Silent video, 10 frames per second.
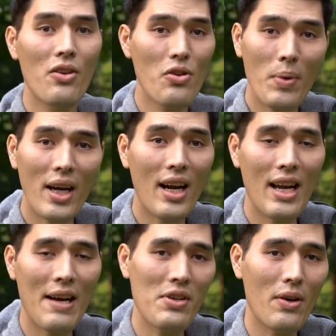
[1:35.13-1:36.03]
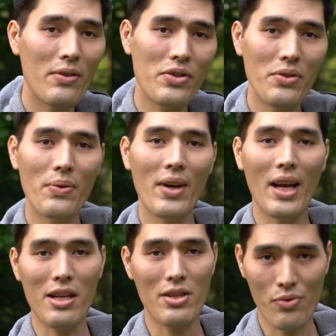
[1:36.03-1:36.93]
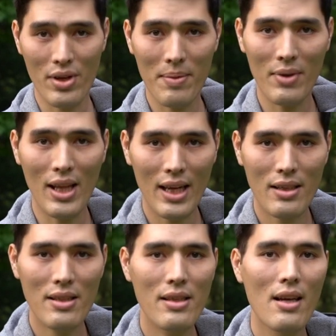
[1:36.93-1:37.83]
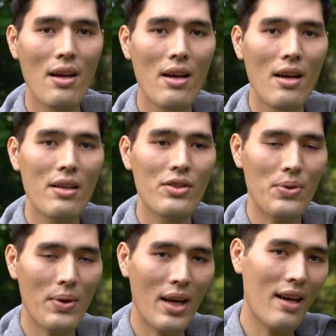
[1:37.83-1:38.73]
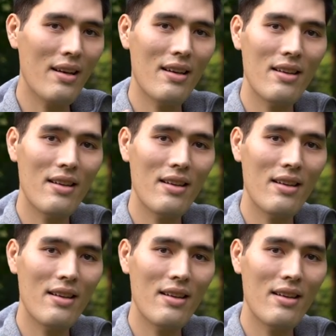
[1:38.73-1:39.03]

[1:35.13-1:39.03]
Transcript: You might not have to go to extreme lengths to get